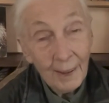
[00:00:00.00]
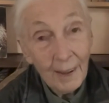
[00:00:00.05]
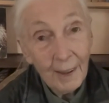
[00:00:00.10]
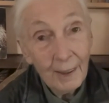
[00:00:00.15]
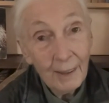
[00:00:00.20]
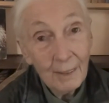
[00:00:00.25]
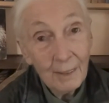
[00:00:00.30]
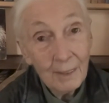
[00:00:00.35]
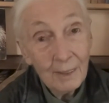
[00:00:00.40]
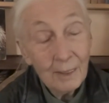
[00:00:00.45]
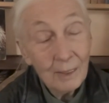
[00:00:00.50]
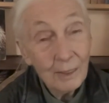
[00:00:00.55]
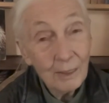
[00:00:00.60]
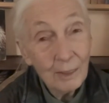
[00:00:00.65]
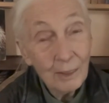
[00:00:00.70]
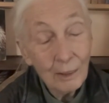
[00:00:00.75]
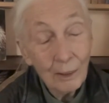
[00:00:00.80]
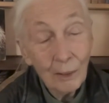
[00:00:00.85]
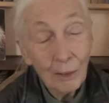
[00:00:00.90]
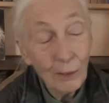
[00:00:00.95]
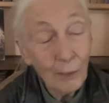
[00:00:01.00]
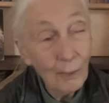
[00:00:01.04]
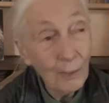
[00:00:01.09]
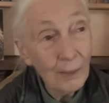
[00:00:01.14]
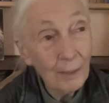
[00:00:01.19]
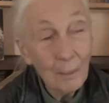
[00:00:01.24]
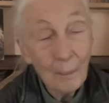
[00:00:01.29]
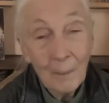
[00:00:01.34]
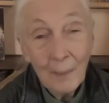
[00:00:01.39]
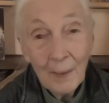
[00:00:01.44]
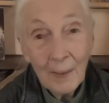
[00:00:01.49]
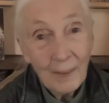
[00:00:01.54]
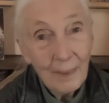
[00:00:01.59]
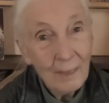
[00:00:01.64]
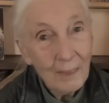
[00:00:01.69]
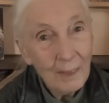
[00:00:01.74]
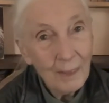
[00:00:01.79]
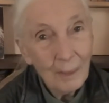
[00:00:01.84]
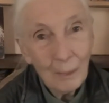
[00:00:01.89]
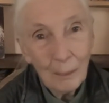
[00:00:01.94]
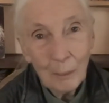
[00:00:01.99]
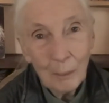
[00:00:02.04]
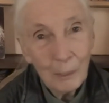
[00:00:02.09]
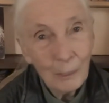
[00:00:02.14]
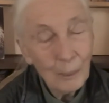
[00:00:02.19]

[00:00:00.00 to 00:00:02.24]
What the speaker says: And, you know, the